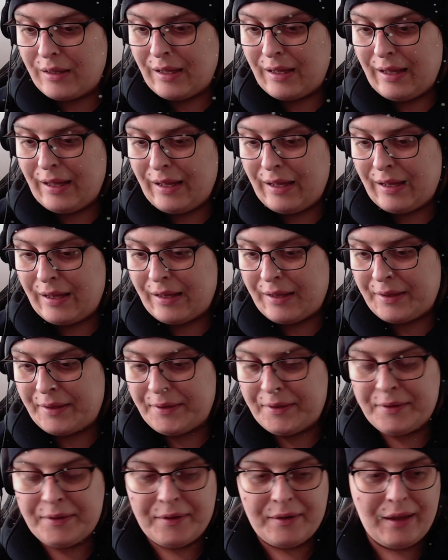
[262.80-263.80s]

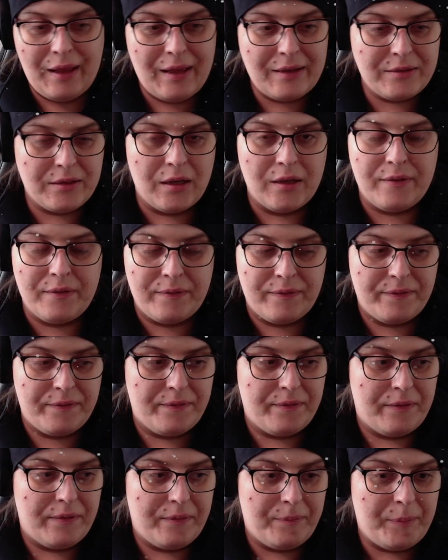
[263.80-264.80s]
and as I've
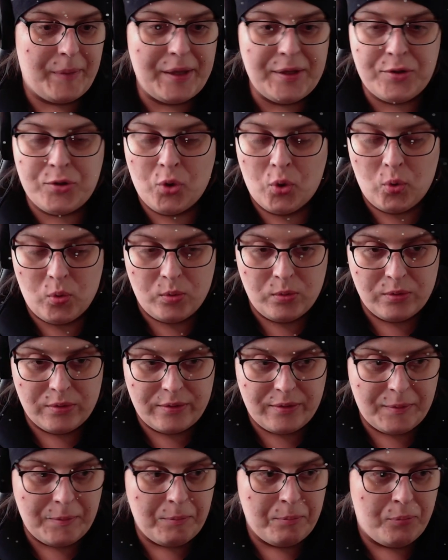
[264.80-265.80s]
been told,
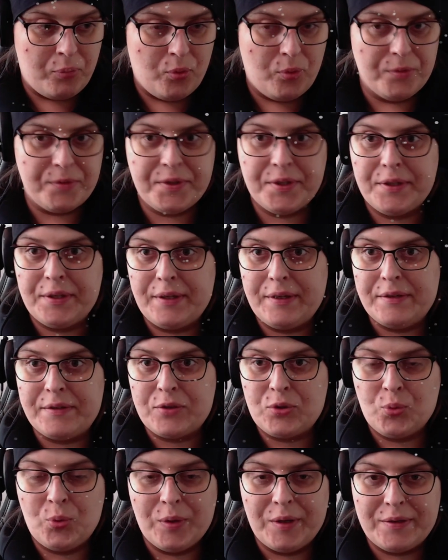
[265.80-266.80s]
porter is
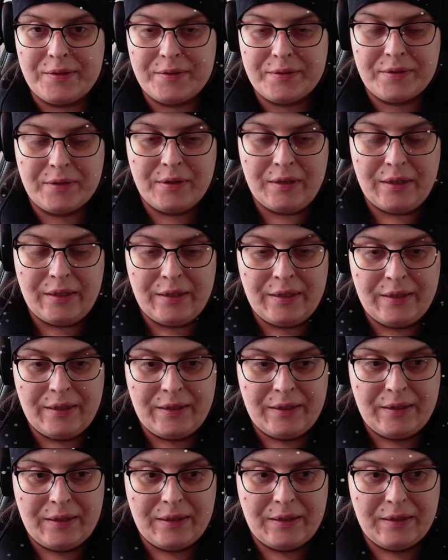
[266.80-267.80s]
quite
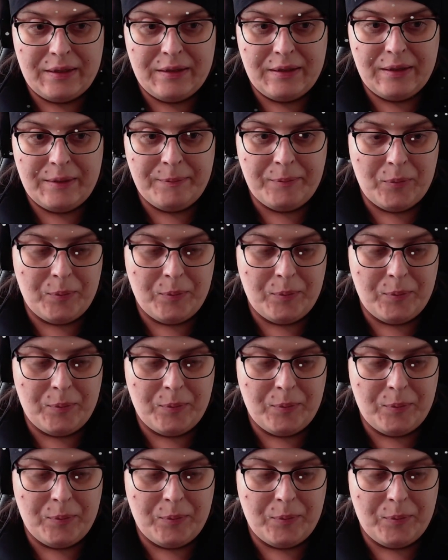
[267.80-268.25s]
uh,